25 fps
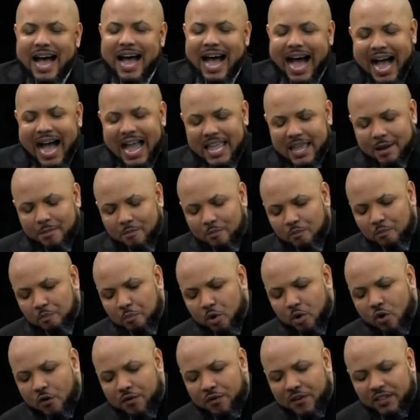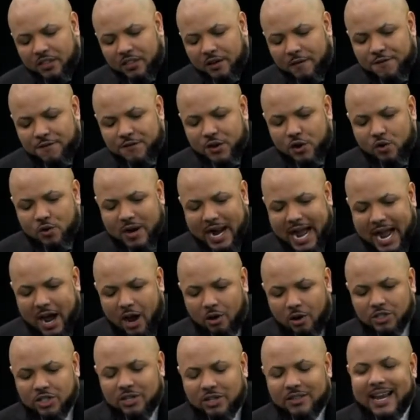I am moving the food
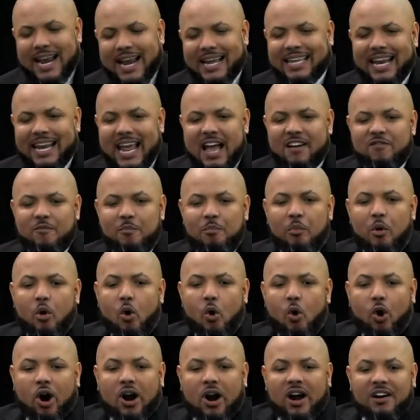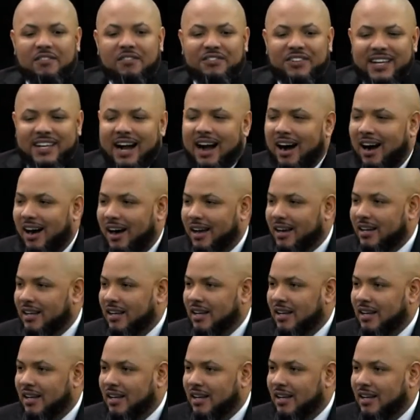out so that I can have more of God,